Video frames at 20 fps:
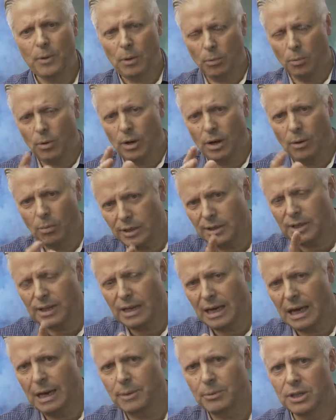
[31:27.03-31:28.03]
One thing
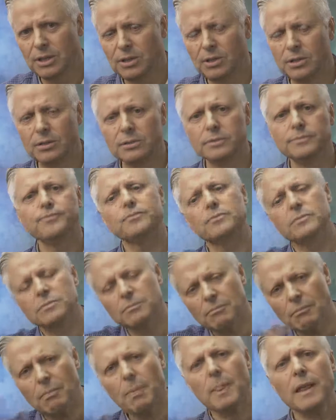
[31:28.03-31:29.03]
I am going to do,
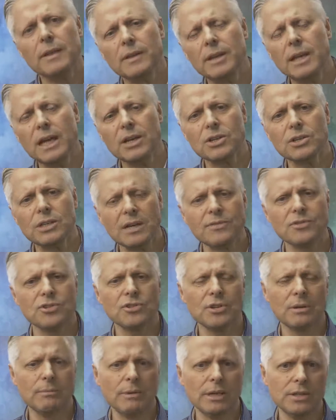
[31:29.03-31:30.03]
the next live
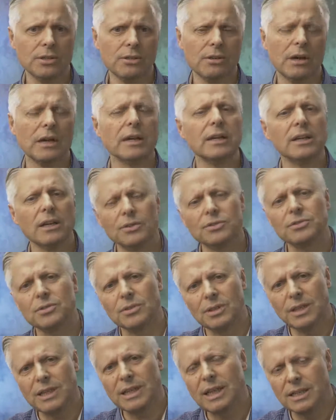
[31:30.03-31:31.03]
stream I do, I'm going to go through
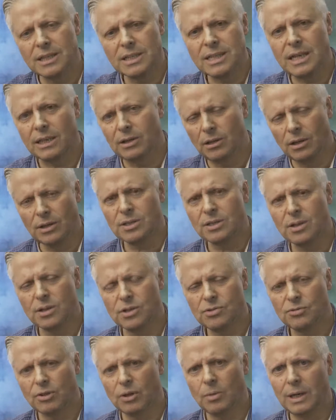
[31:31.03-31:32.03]
the kit and technology
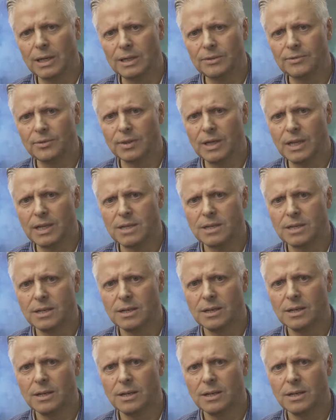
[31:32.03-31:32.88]
that's required for this.